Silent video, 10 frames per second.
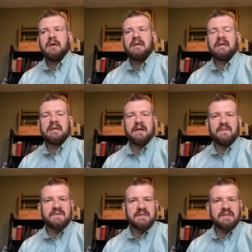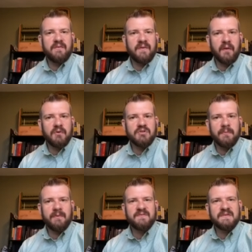He gives us the
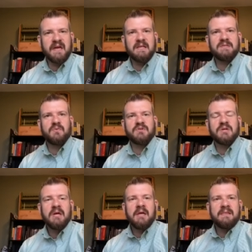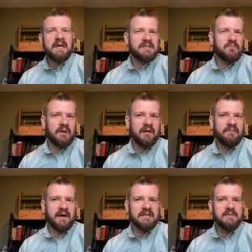fellowship of saints, which that's what I
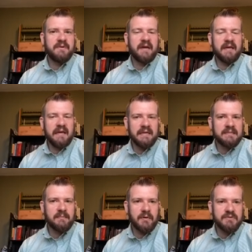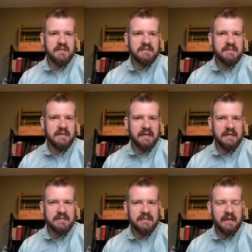find to be, I guess, the most
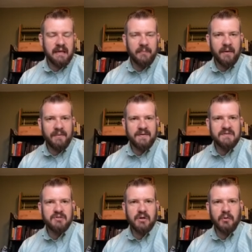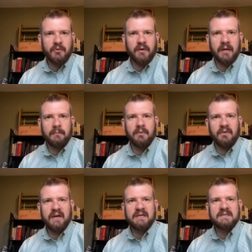insidious thing about this sheltering in
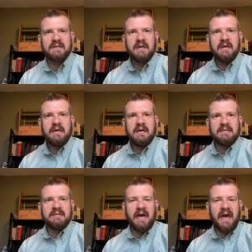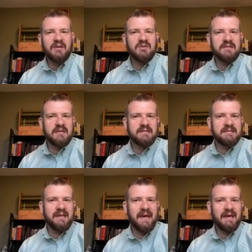place is it actually does
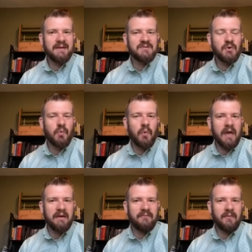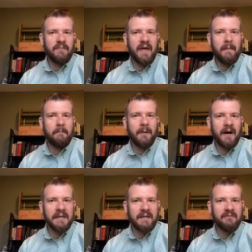take us away from that
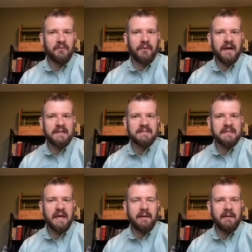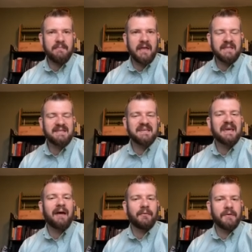body of Christ and that that
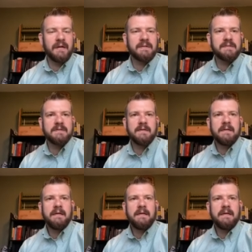togetherness.